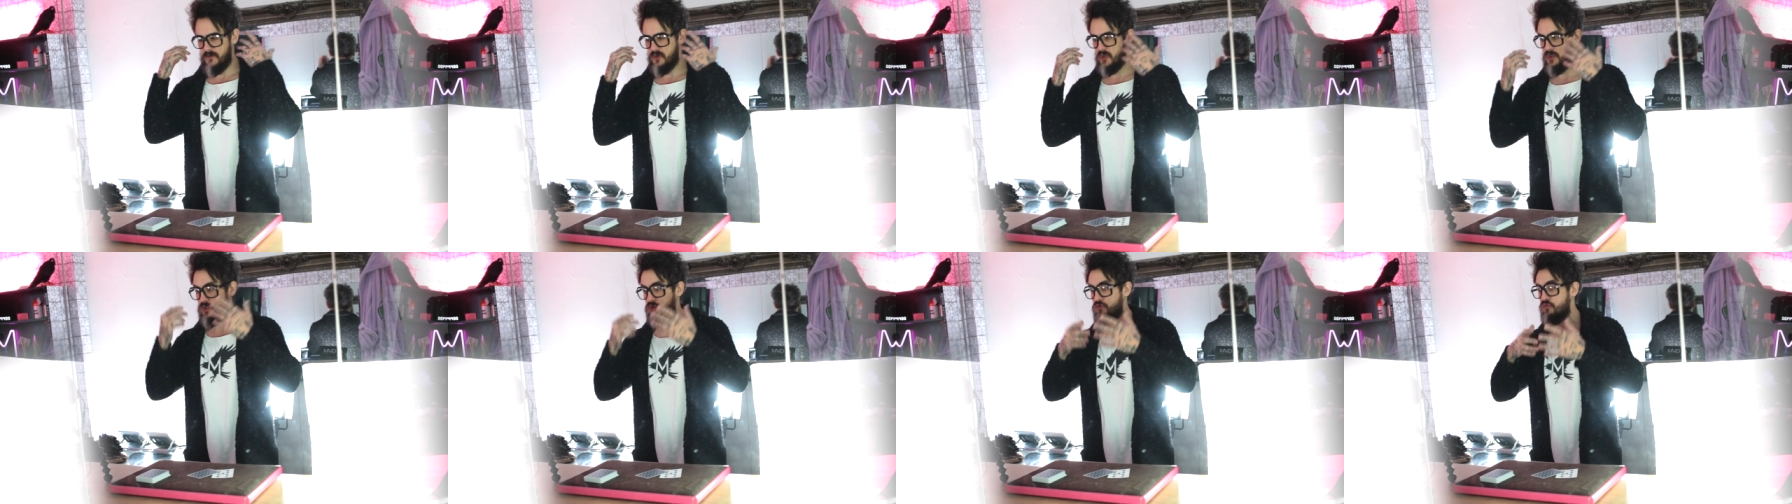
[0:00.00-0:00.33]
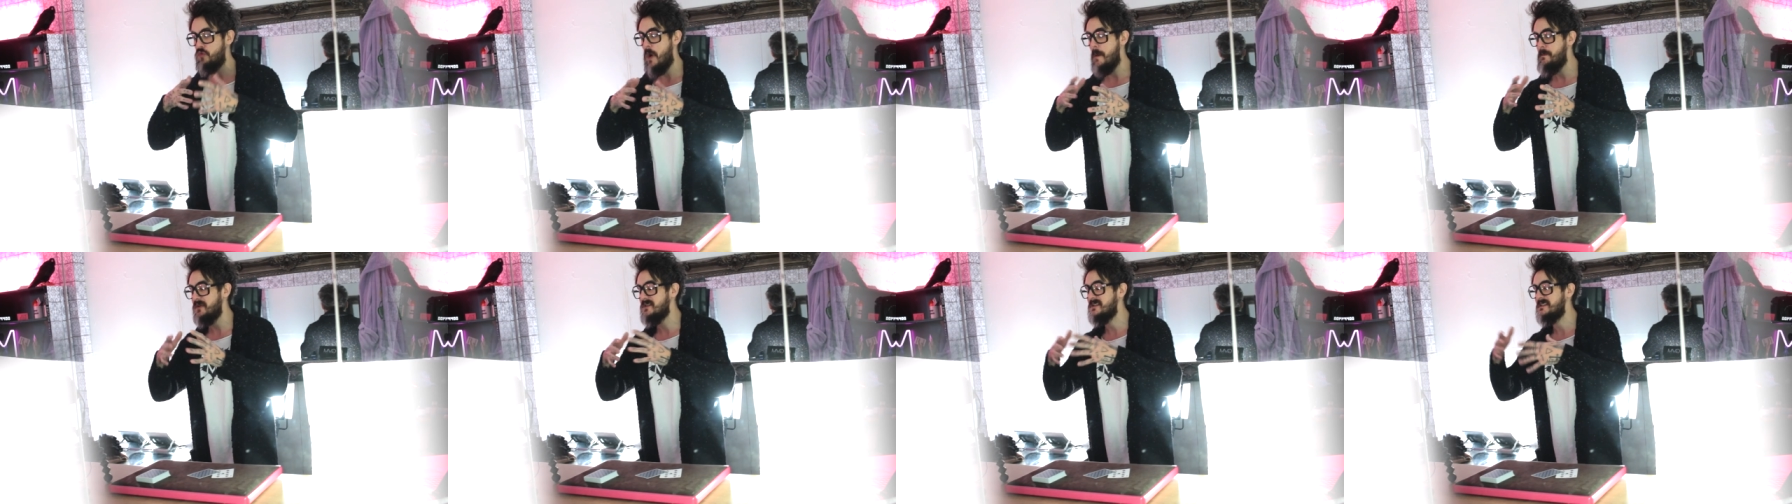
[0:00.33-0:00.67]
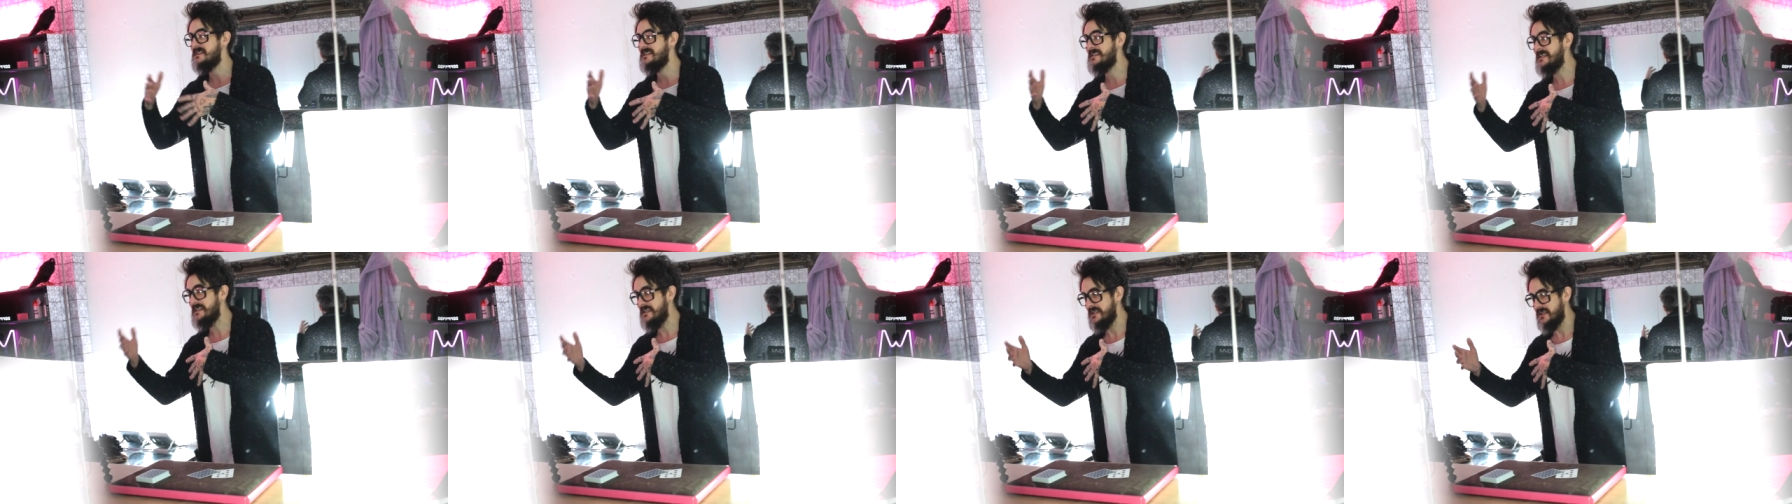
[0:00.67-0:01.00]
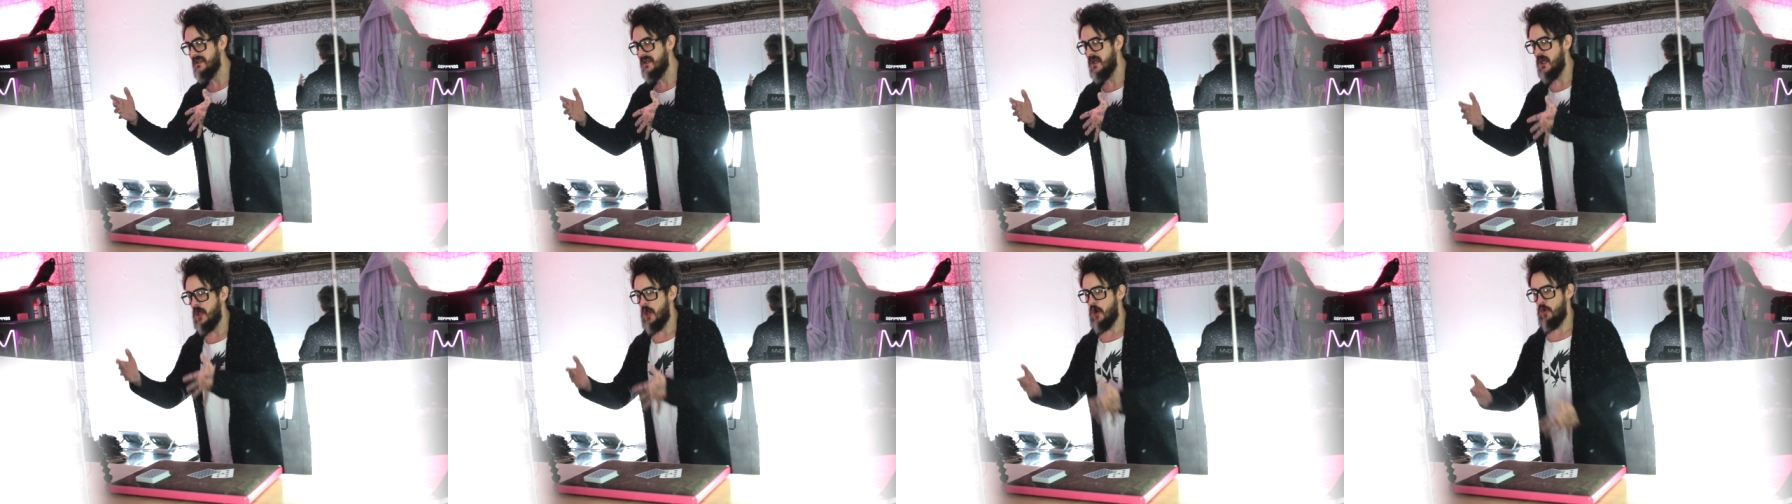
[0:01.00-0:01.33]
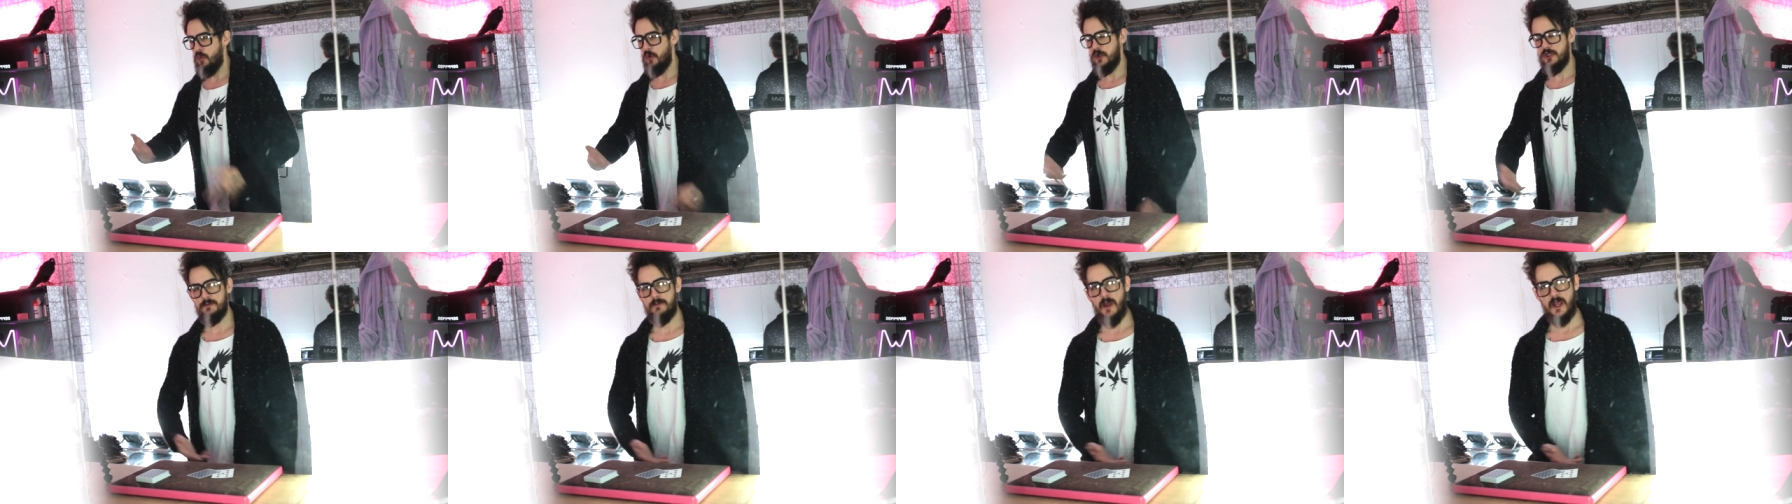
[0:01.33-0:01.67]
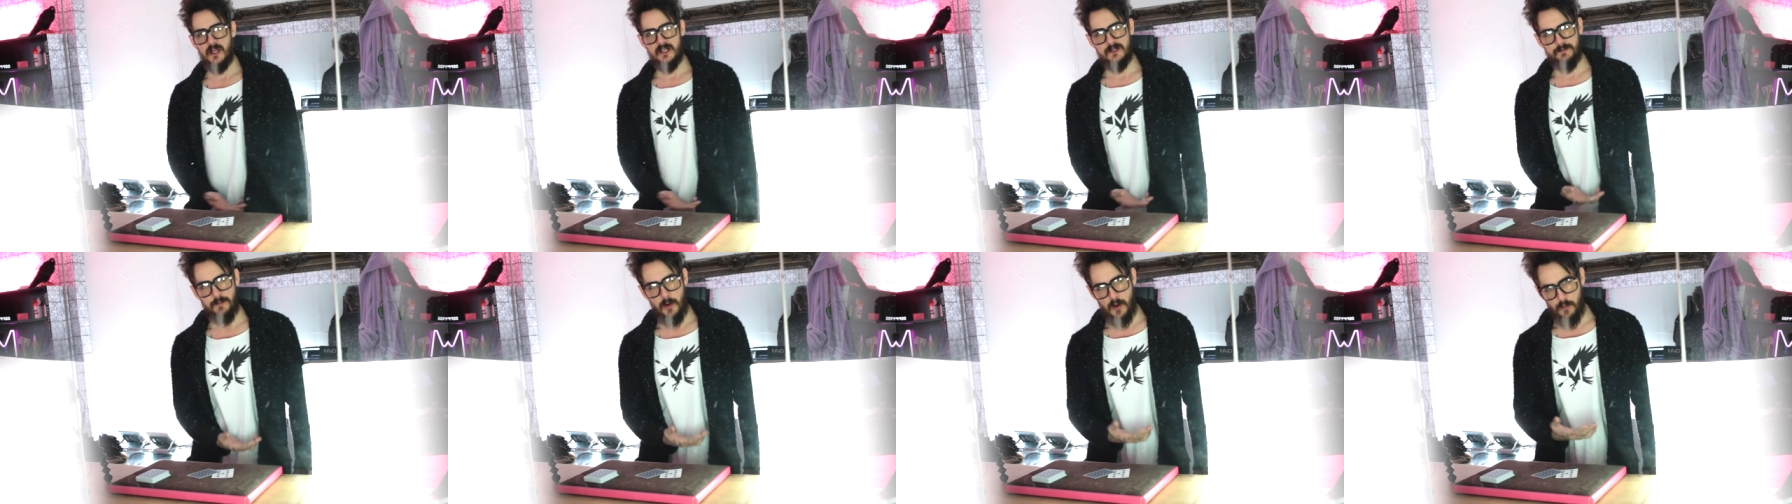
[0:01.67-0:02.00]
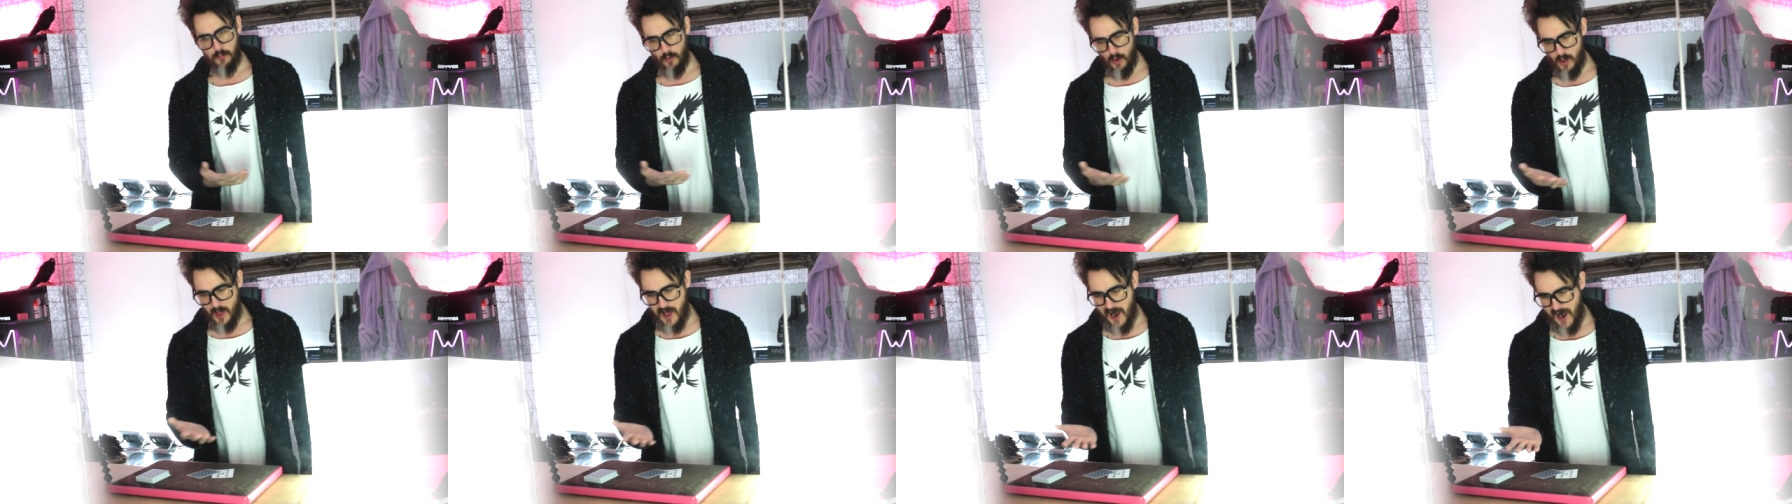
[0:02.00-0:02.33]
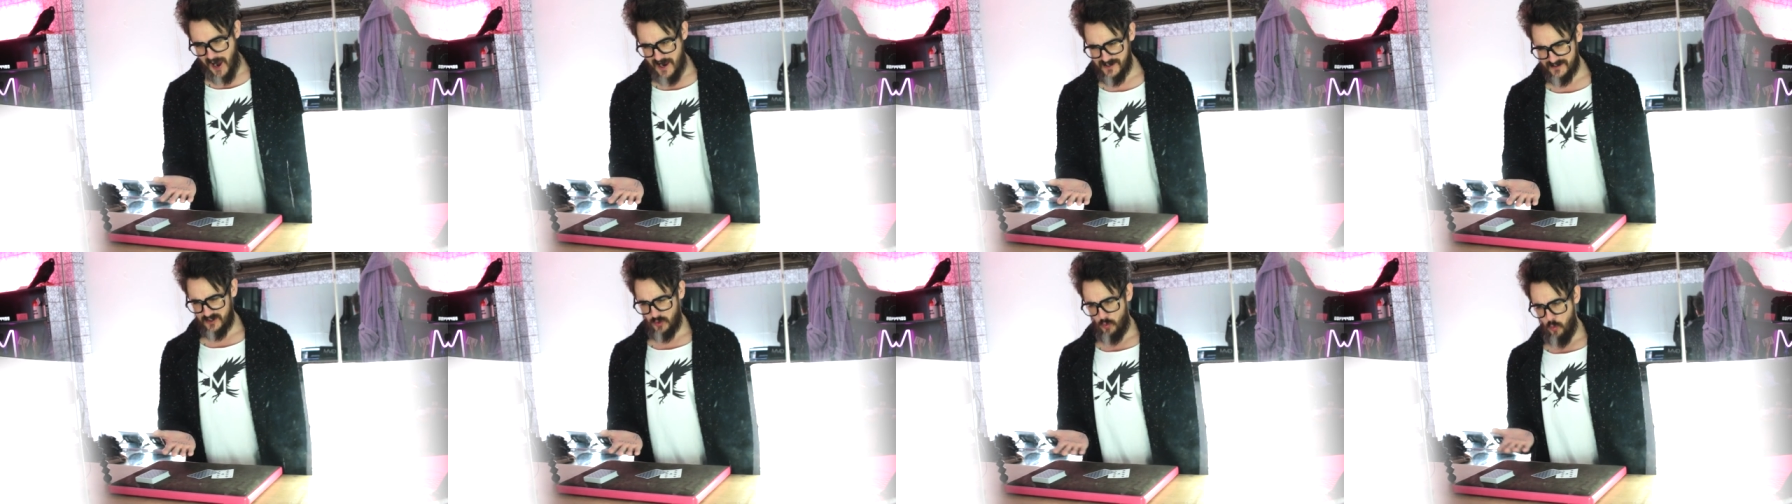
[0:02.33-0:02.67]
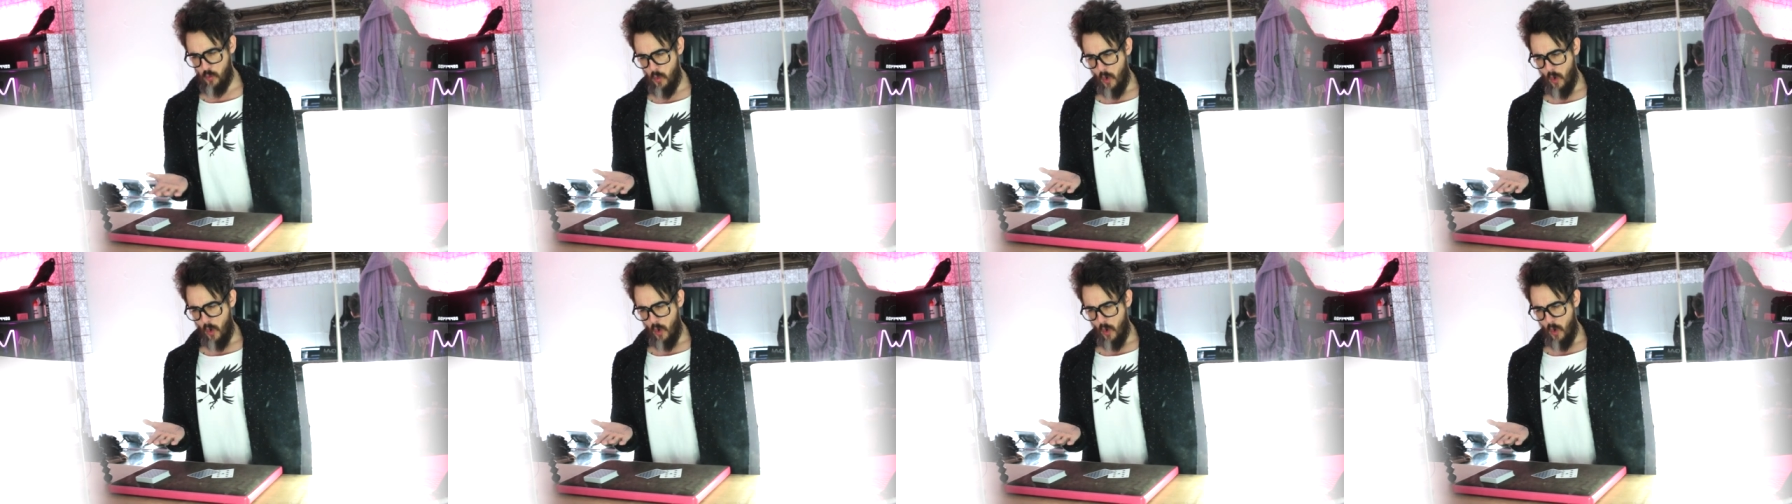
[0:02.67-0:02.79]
discrepancy, which makes people ask,